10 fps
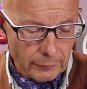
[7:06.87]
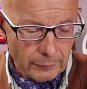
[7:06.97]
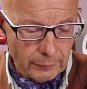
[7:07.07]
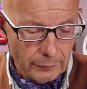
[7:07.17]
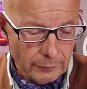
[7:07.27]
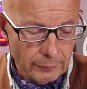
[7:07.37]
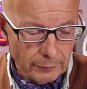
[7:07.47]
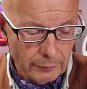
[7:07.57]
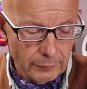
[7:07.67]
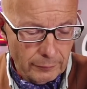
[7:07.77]

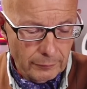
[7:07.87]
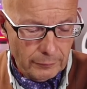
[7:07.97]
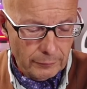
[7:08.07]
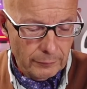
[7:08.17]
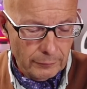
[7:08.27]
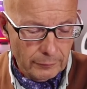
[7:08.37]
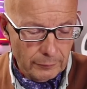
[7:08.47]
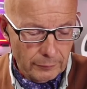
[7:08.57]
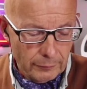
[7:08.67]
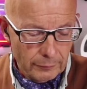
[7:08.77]

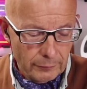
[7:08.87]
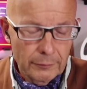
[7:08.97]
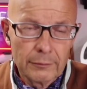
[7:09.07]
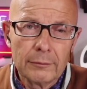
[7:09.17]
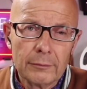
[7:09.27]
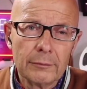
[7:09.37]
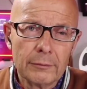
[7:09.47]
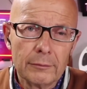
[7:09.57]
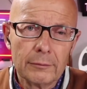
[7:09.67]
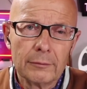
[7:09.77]

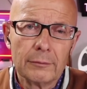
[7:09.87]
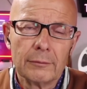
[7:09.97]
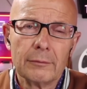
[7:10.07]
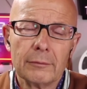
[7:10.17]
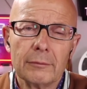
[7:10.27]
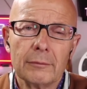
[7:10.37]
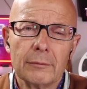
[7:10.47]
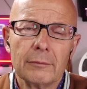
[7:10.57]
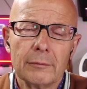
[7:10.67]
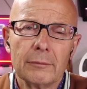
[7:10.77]

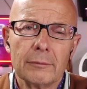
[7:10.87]
The person shown says nothing.